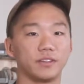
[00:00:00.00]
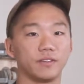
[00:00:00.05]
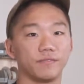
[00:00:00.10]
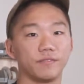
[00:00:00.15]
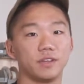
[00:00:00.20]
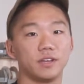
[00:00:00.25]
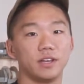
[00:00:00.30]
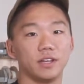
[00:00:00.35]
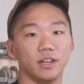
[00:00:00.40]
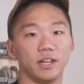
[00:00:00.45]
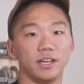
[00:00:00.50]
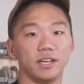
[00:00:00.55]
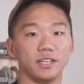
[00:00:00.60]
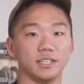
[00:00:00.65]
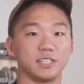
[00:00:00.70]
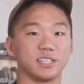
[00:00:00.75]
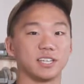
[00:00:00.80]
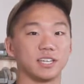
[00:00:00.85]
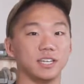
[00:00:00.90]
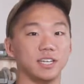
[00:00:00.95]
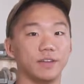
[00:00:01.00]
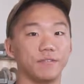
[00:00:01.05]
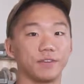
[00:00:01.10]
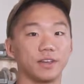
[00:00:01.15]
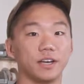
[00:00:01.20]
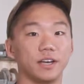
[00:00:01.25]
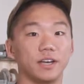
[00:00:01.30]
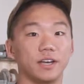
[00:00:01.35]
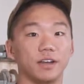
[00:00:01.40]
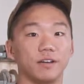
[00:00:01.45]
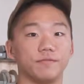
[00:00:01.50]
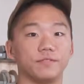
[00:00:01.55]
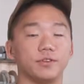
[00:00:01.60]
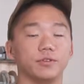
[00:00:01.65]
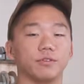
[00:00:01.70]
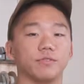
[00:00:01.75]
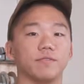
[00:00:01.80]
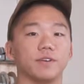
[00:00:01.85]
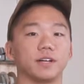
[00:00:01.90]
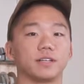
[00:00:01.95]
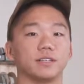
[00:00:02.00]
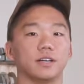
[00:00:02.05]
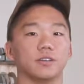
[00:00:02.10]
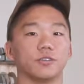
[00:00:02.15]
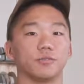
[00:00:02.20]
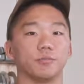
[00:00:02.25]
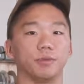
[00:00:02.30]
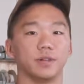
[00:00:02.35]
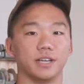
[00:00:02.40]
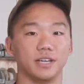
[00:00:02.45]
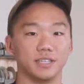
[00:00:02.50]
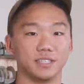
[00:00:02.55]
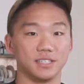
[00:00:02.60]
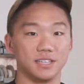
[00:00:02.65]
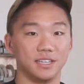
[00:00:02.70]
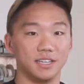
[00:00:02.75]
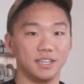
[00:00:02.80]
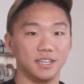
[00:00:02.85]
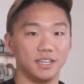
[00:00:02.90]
of the delay is significant enough to affect other plans.